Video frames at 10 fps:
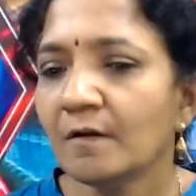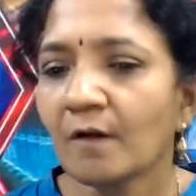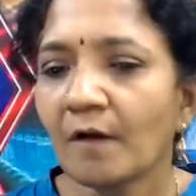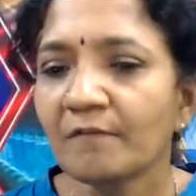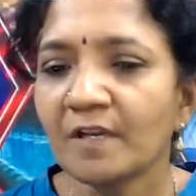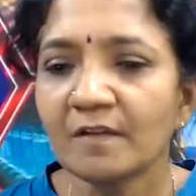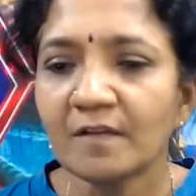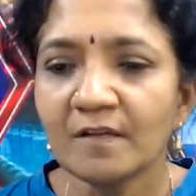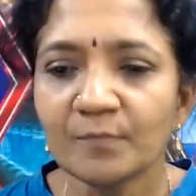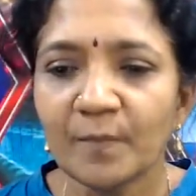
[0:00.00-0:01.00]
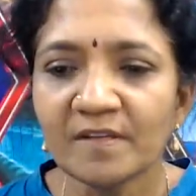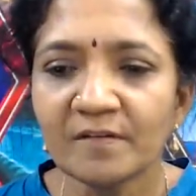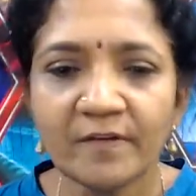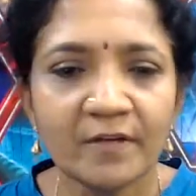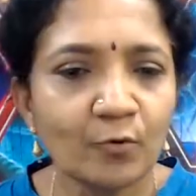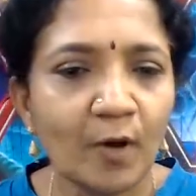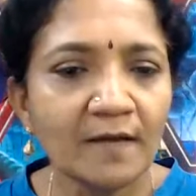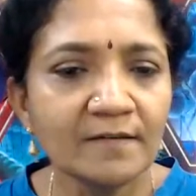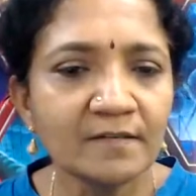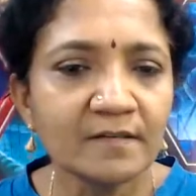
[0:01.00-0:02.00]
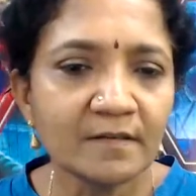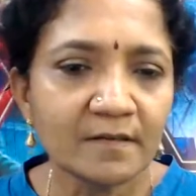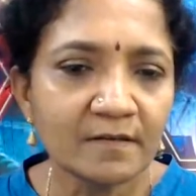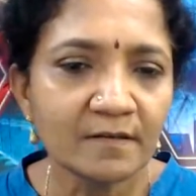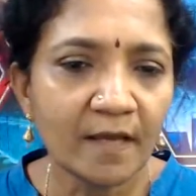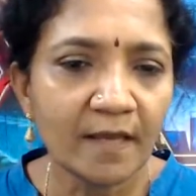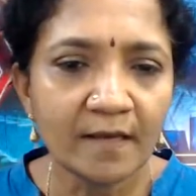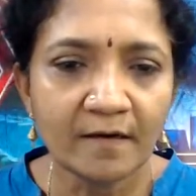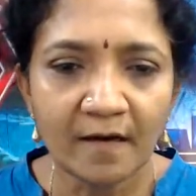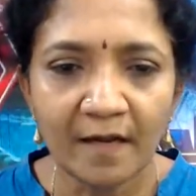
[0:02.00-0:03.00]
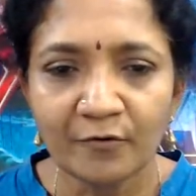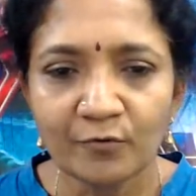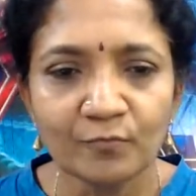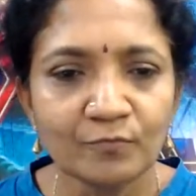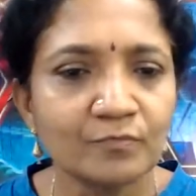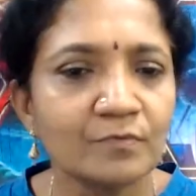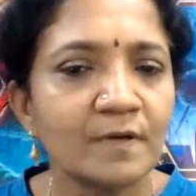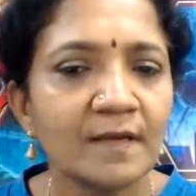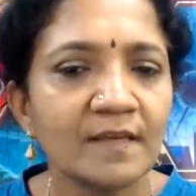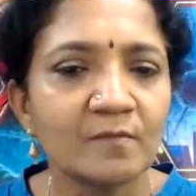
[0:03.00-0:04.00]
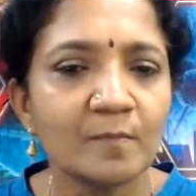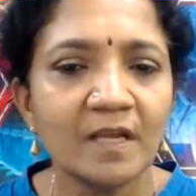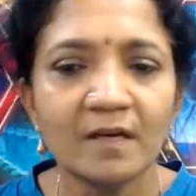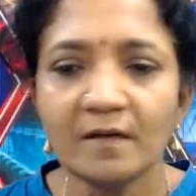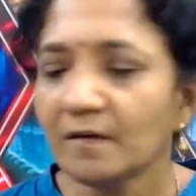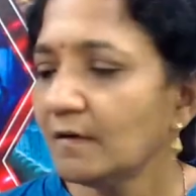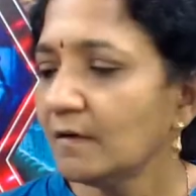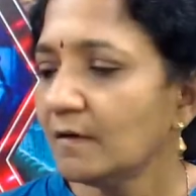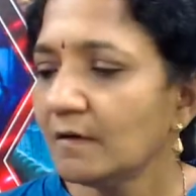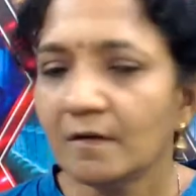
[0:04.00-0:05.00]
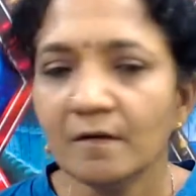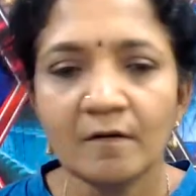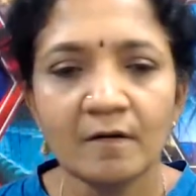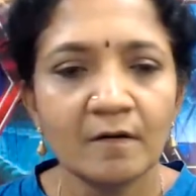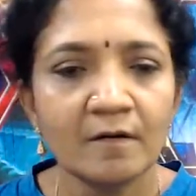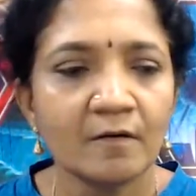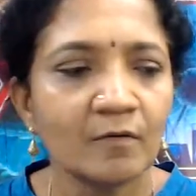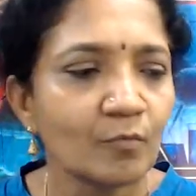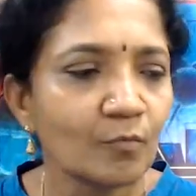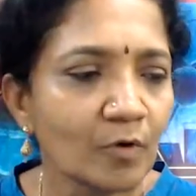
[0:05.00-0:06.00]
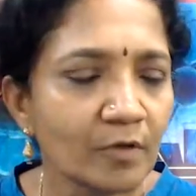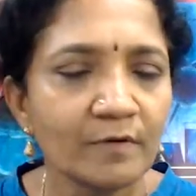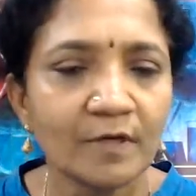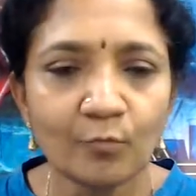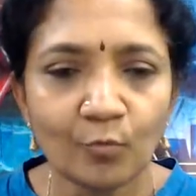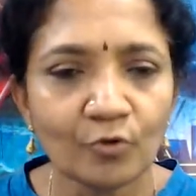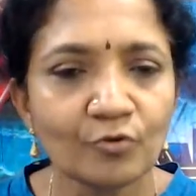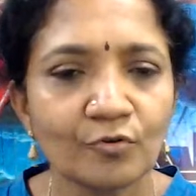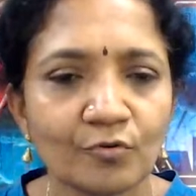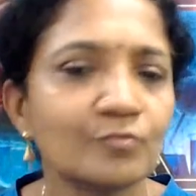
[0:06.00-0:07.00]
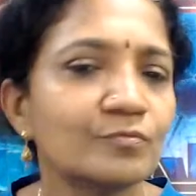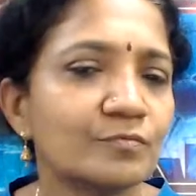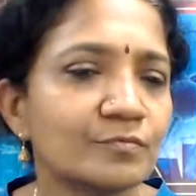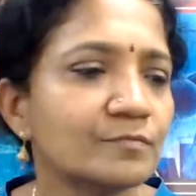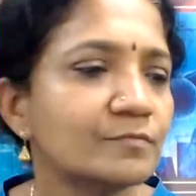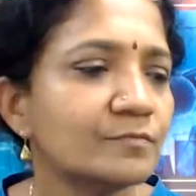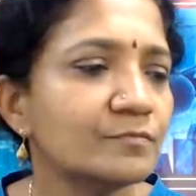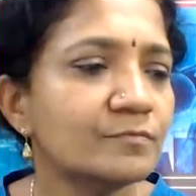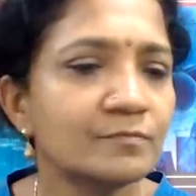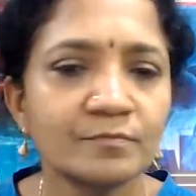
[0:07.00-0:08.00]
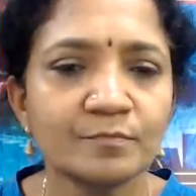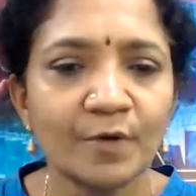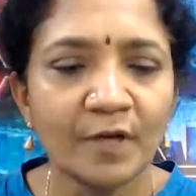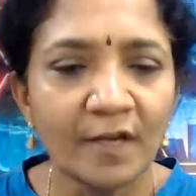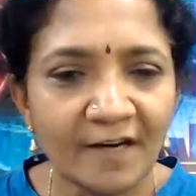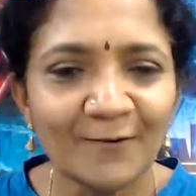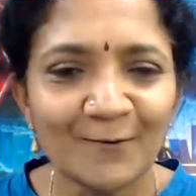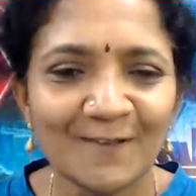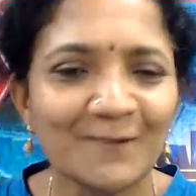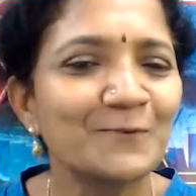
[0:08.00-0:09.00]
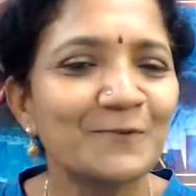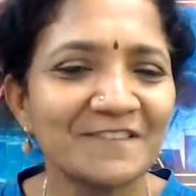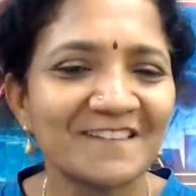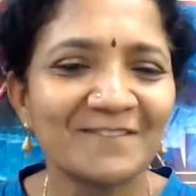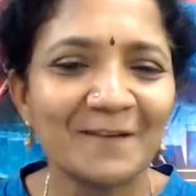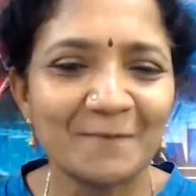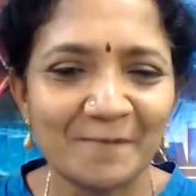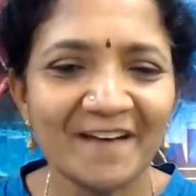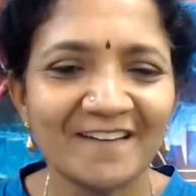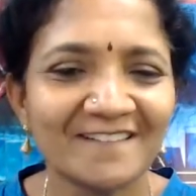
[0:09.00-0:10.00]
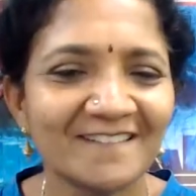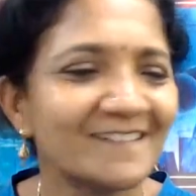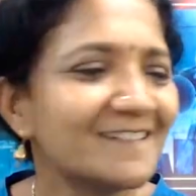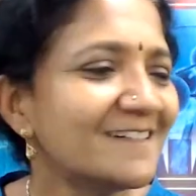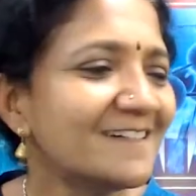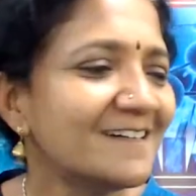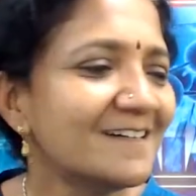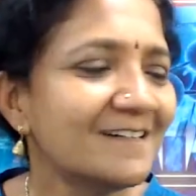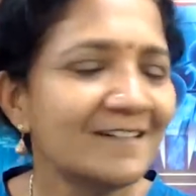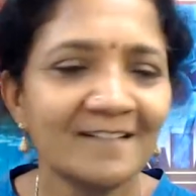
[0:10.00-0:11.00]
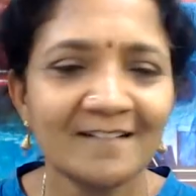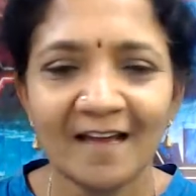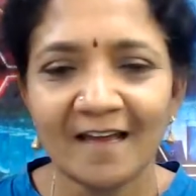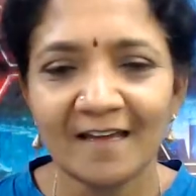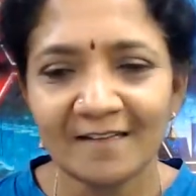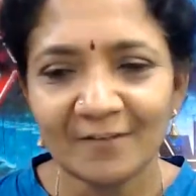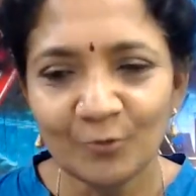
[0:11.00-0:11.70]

Have anything specific to ask? I can try to explain. Whatever you want to know pertinent to the course will be better. And